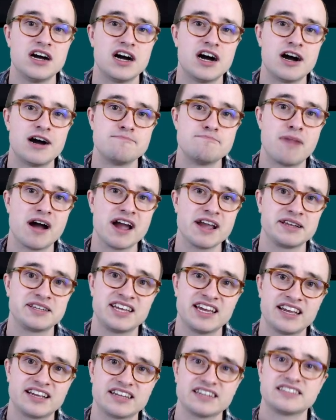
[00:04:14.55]
might
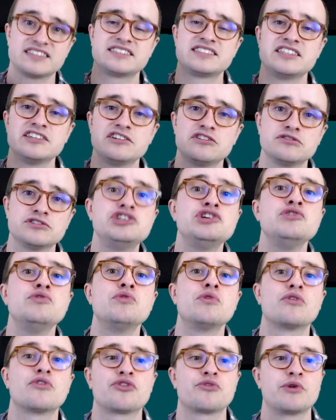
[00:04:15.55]
take still
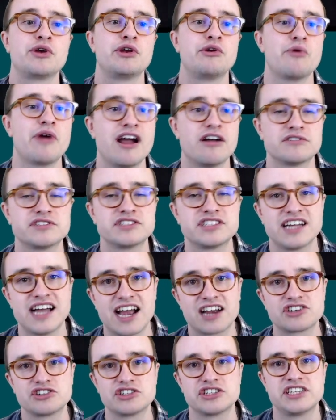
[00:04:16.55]
2 or 3 rounds to
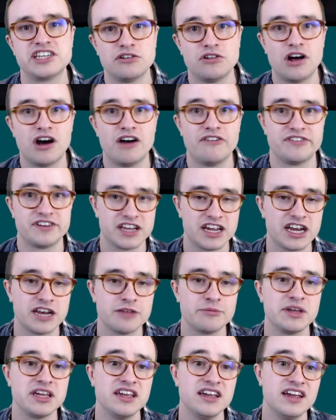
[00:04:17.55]
actually kill off an
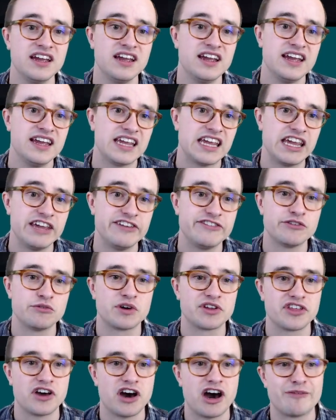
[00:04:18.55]
enemy, even
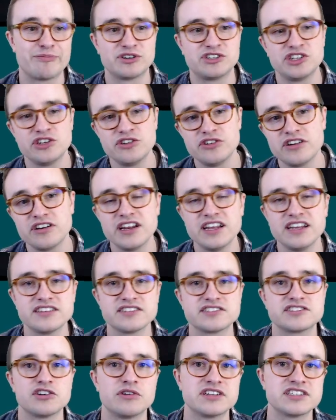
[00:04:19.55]
with
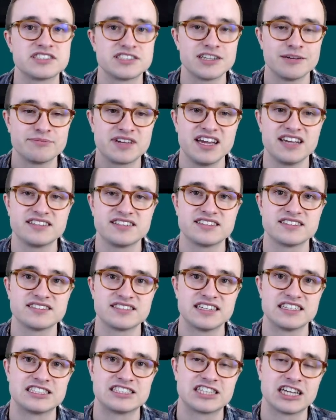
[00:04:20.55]
opportunity. So in some
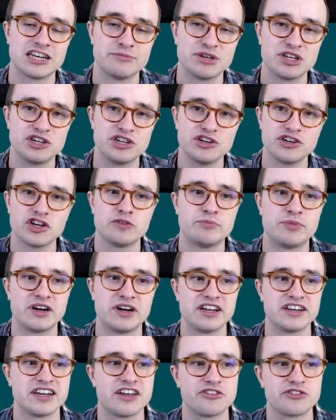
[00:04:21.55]
cases, it's going to be good,
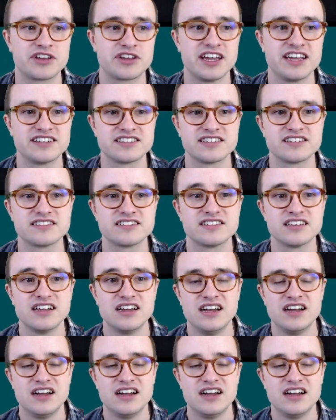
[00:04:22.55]
but in other cases,